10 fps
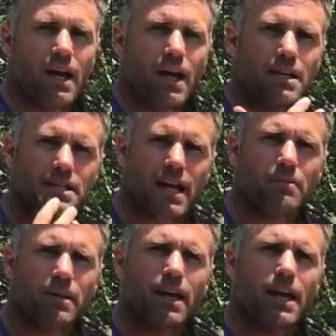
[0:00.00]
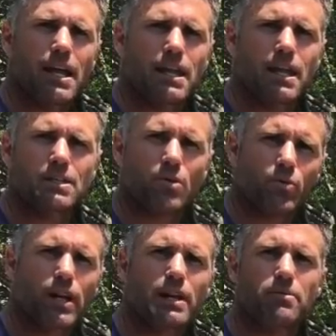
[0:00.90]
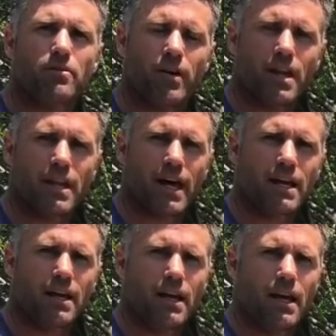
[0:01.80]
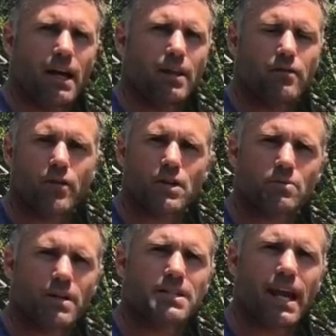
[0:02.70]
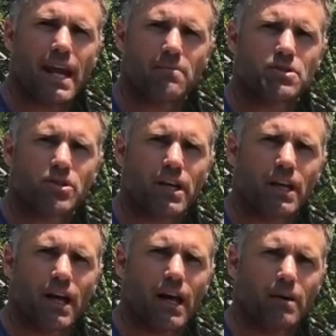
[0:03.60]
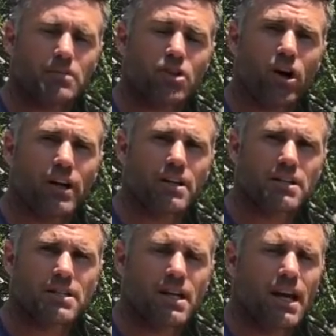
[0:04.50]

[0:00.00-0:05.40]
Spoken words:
And there's a couple of key things that really prevent that, and the first one's hamstring tightness.